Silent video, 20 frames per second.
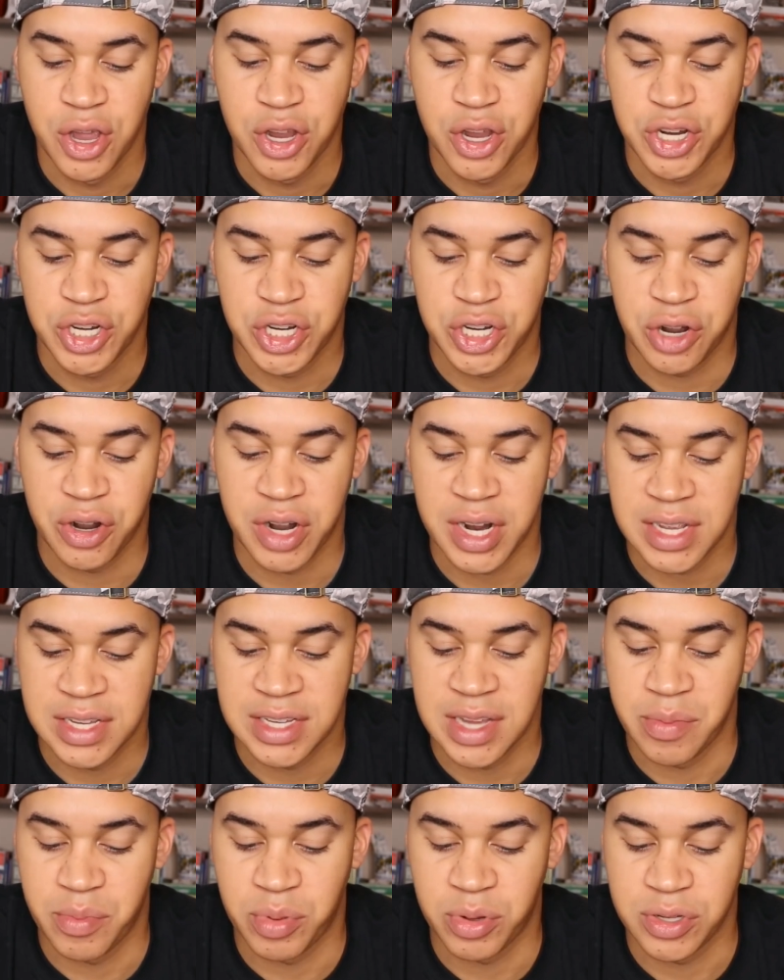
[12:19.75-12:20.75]
Shuri
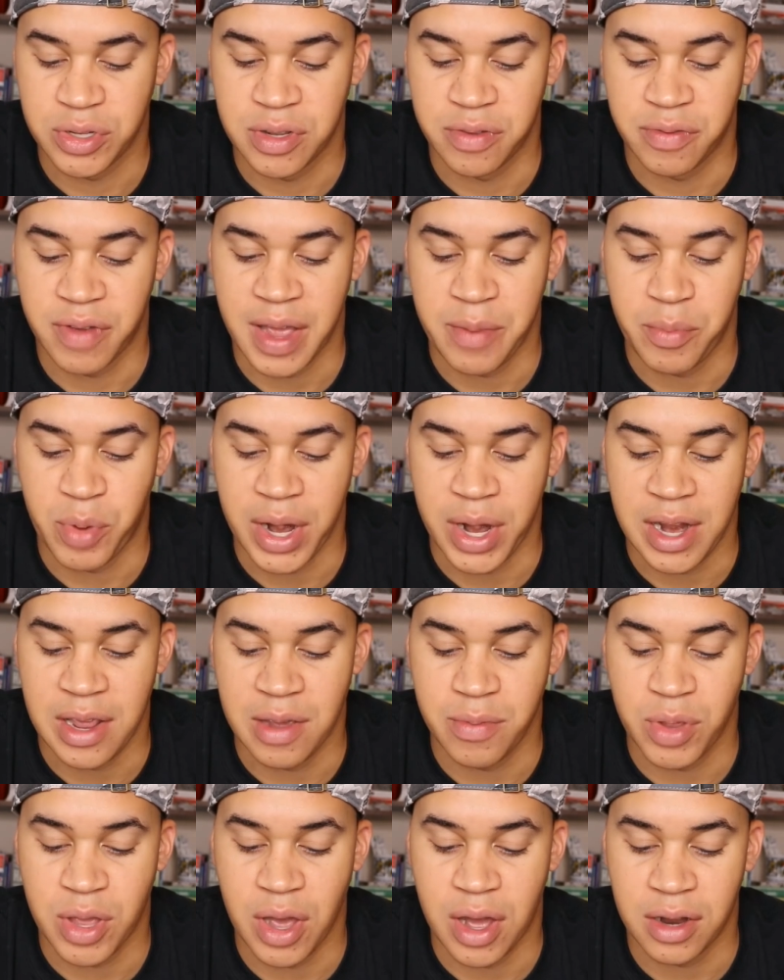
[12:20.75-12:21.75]
assembles the
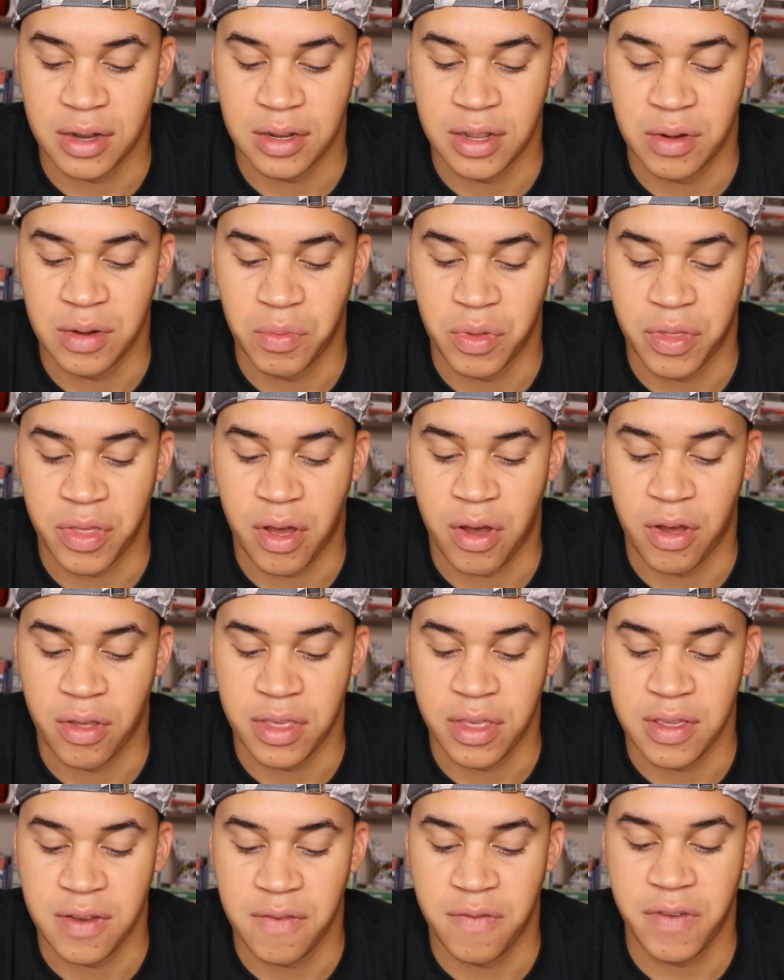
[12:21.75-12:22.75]
Vibranium Gauntlet with all
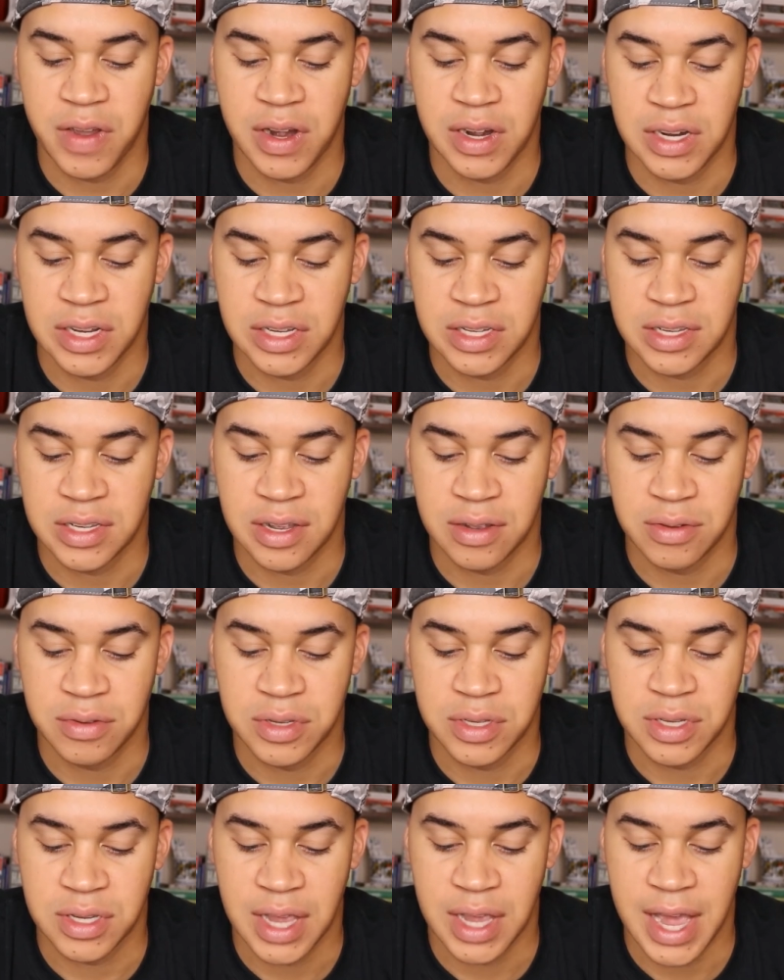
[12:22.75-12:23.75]
the Infinity
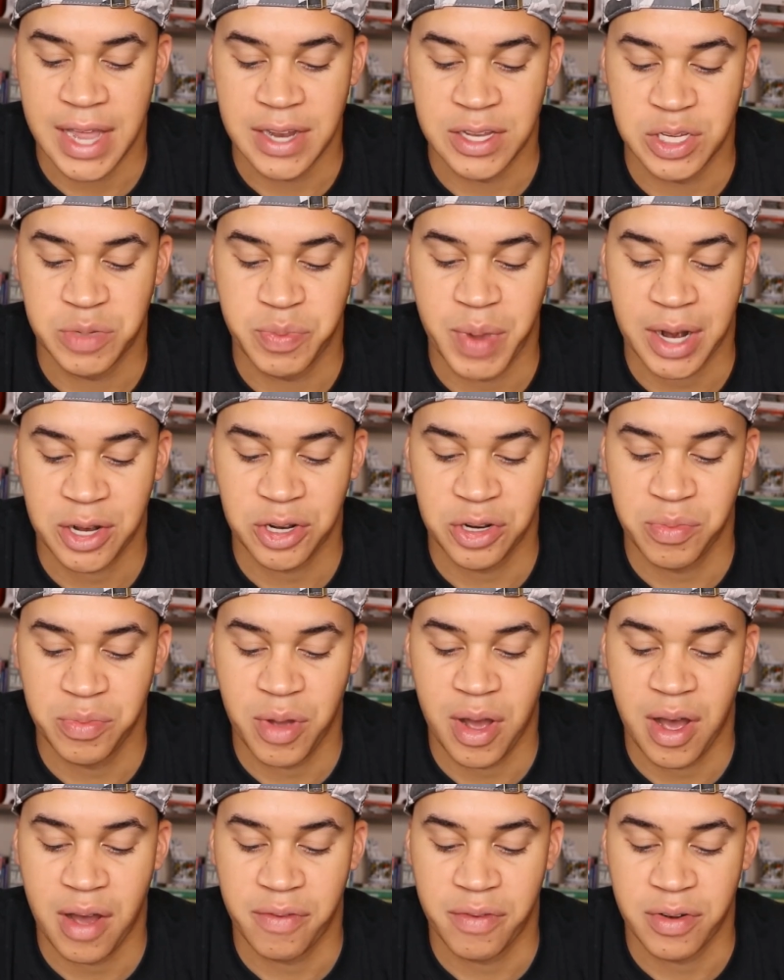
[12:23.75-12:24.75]
Stones, and Spectrum
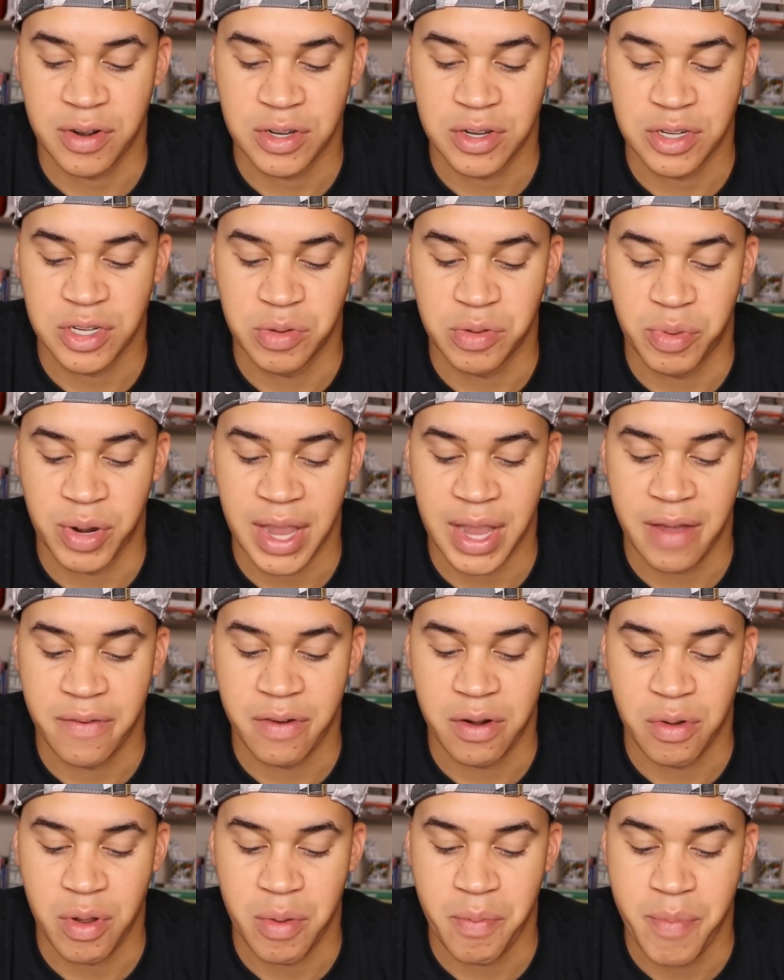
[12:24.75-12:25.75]
offers to bring
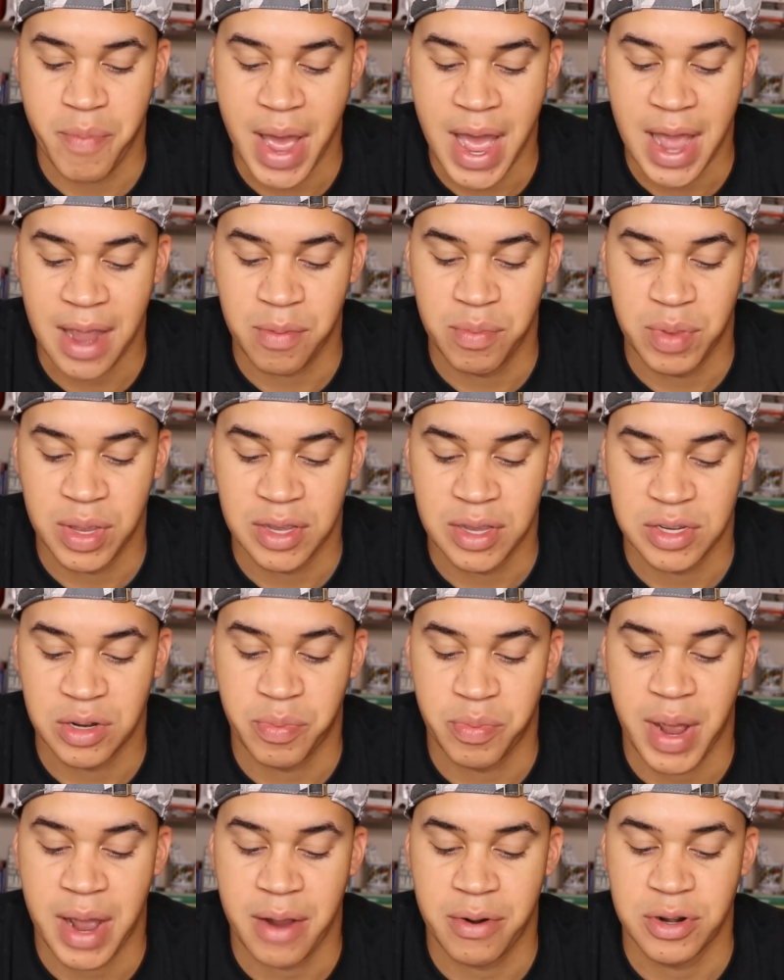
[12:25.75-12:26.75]
everyone back because her
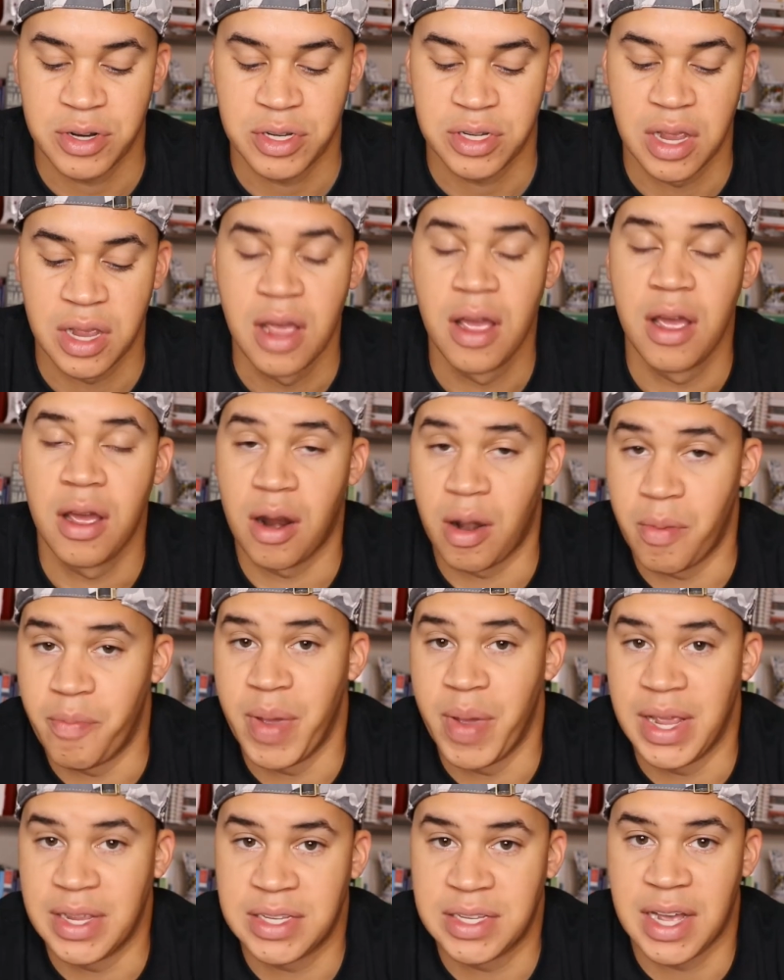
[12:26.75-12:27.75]
powers are
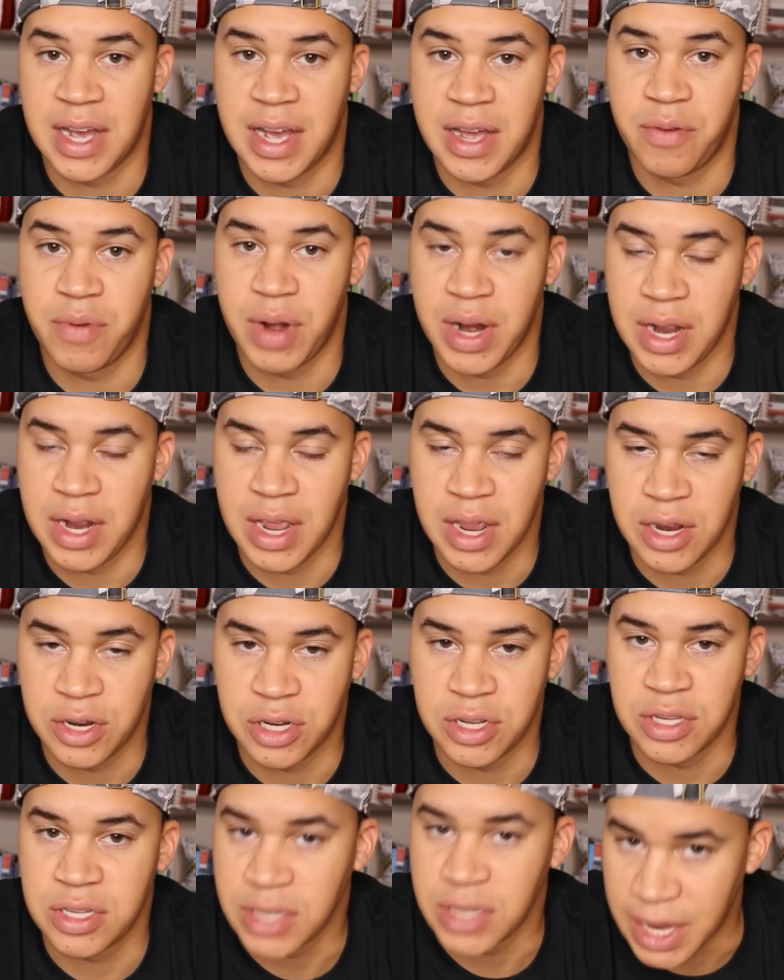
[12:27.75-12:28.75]
based on
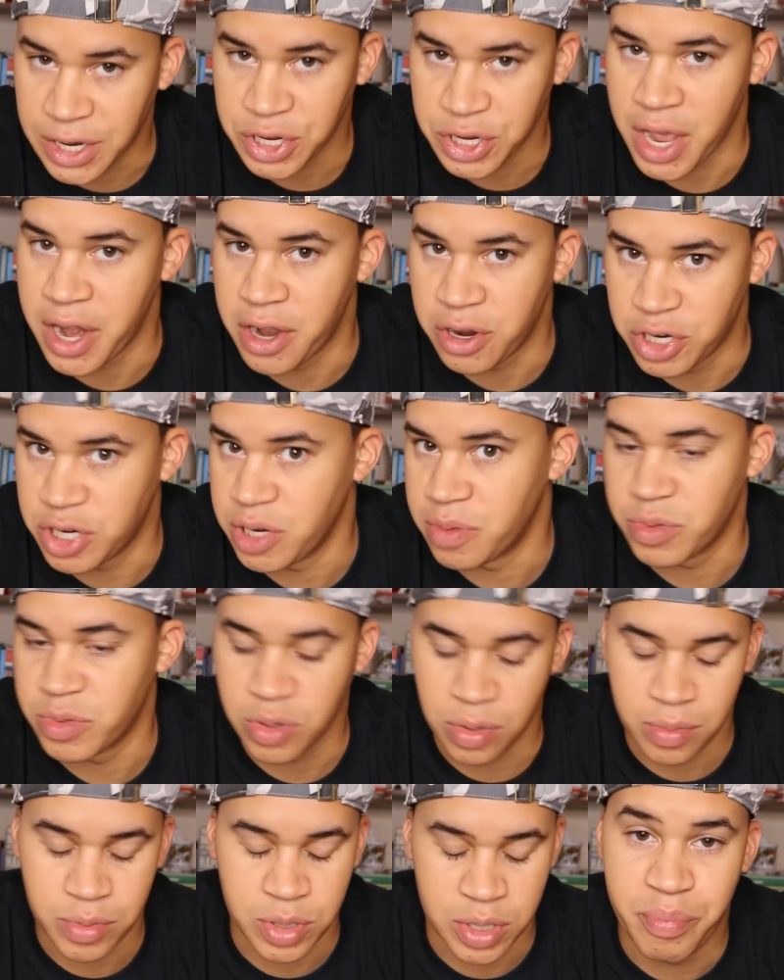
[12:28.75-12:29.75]
radiation/energy
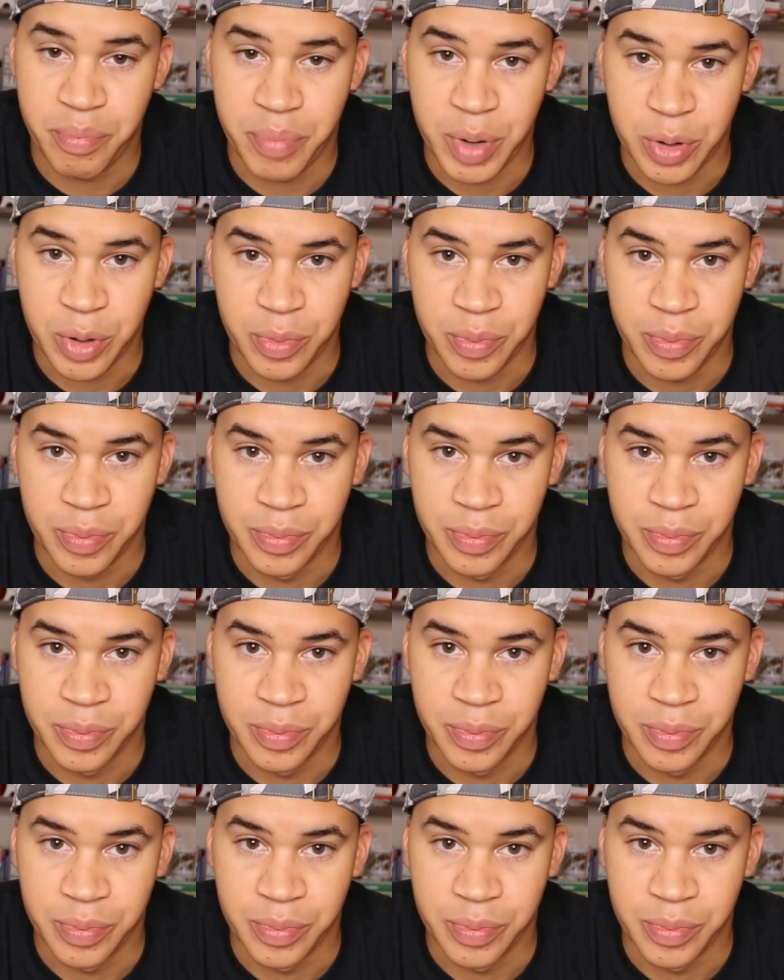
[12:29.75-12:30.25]
absorption. Boom.